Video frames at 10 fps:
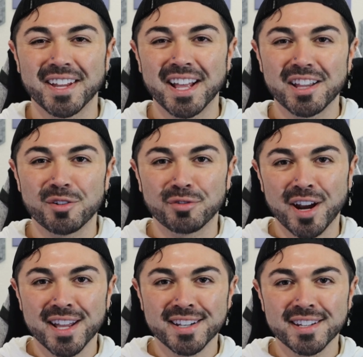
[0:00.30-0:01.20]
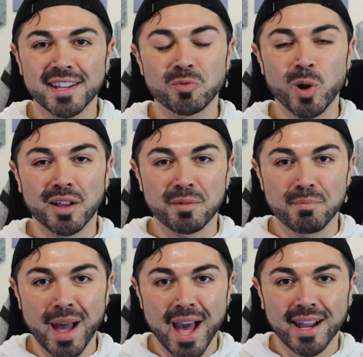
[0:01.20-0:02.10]
Hello friend and welcome
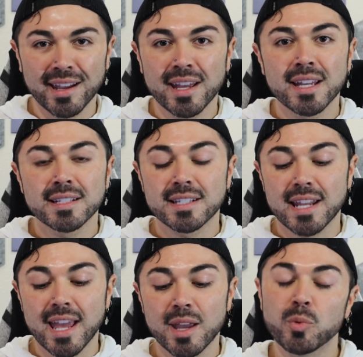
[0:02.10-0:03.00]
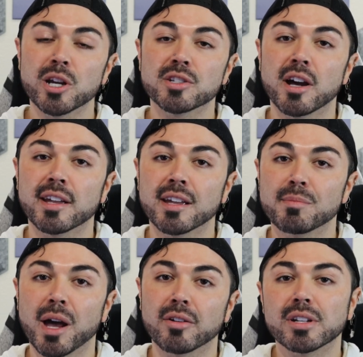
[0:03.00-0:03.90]
back. Today we are talking
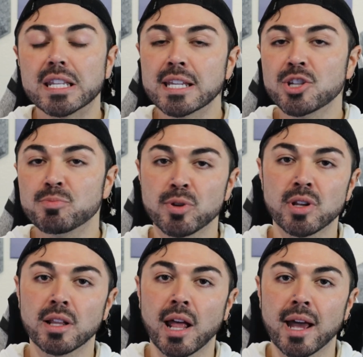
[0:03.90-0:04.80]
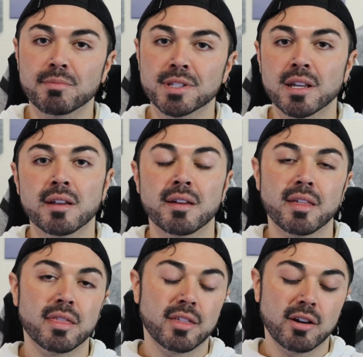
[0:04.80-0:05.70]
about Niche Beauty Lab's
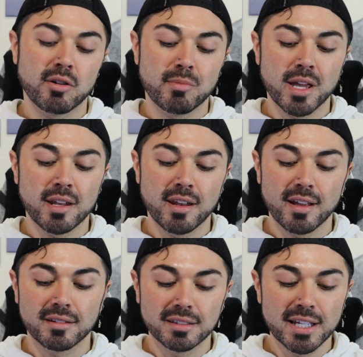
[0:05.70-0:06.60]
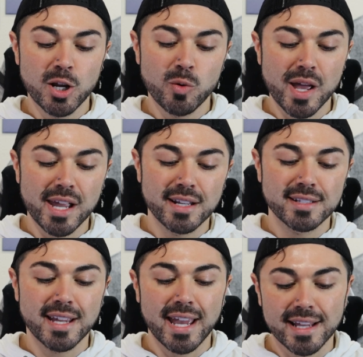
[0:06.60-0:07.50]
Theramid
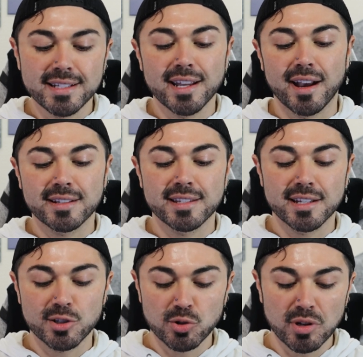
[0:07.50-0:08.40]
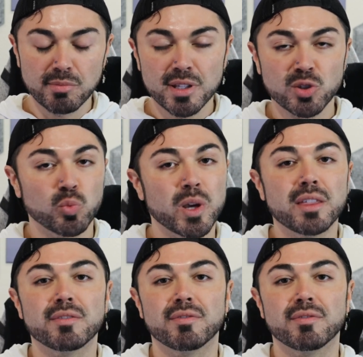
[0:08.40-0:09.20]
LINO-8 Antioxidant Treatment with